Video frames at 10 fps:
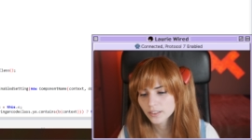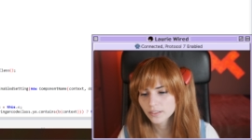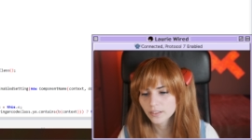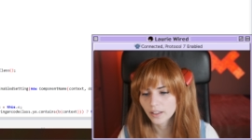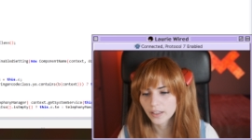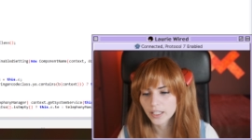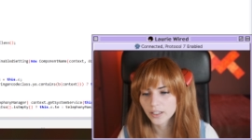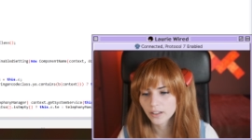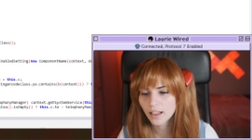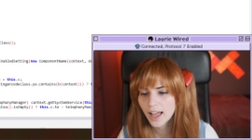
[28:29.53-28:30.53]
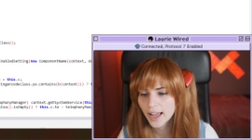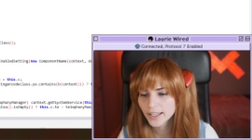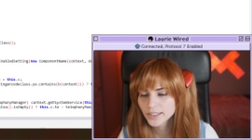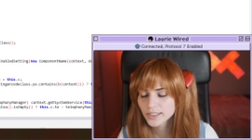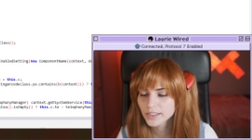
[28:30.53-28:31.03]
and then our
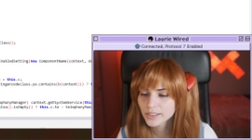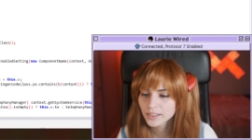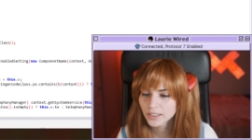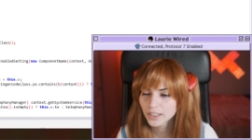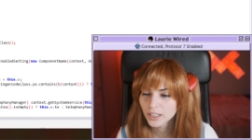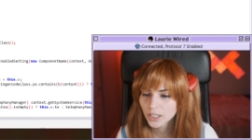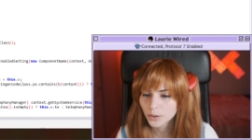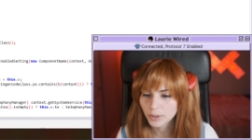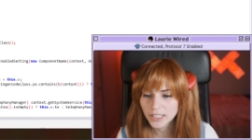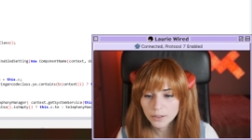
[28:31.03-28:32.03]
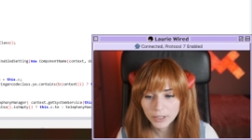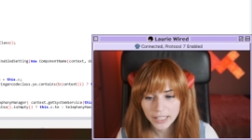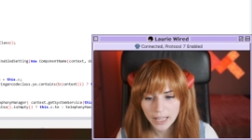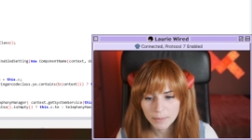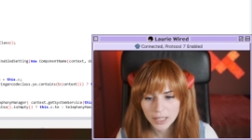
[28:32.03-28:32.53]
class, we did
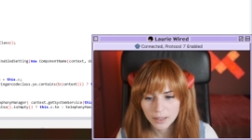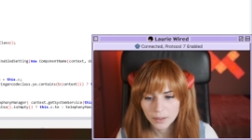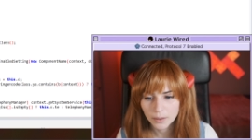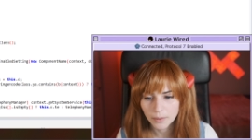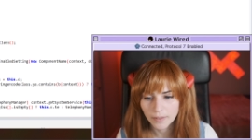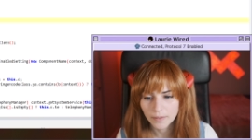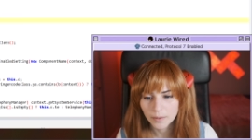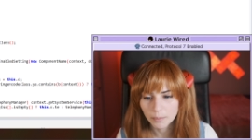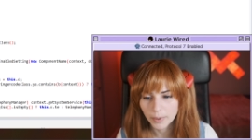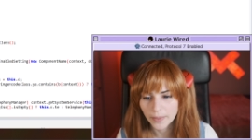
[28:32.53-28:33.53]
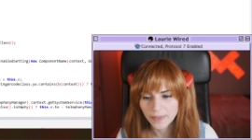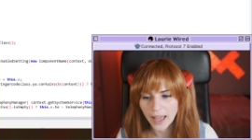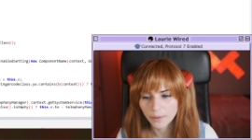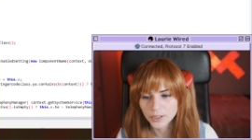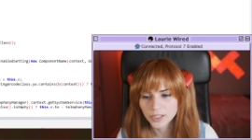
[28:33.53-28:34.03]
rename it, but
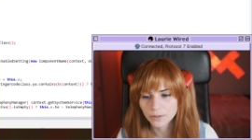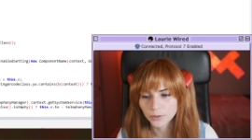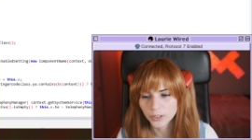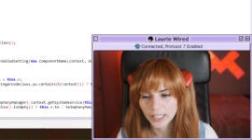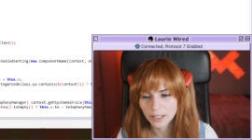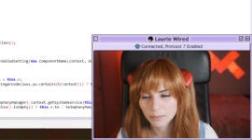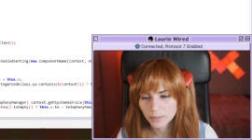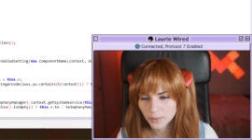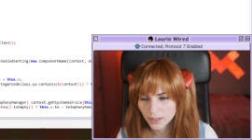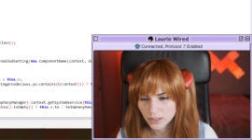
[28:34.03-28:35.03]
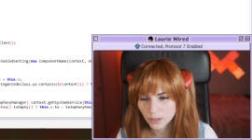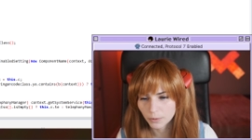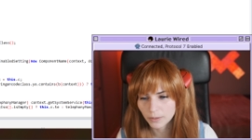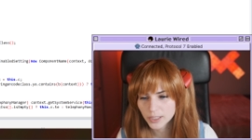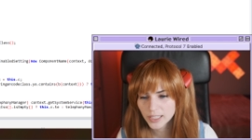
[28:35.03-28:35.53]
that was the full name. So if
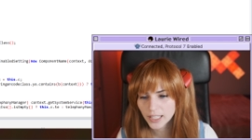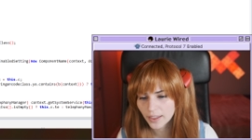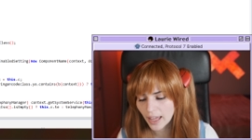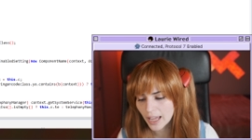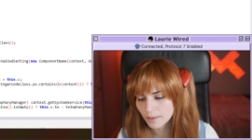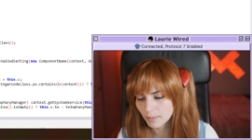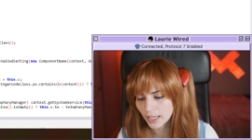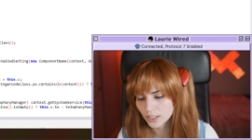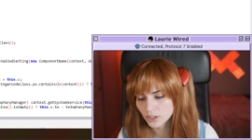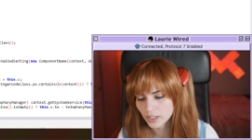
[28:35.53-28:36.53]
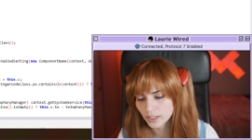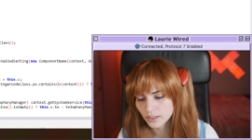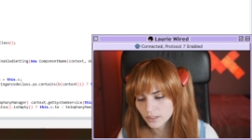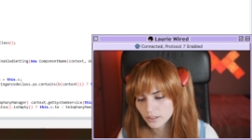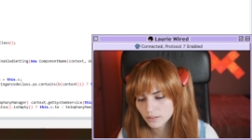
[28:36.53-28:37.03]
we see that
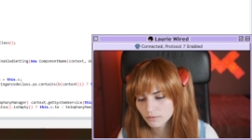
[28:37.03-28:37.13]
matches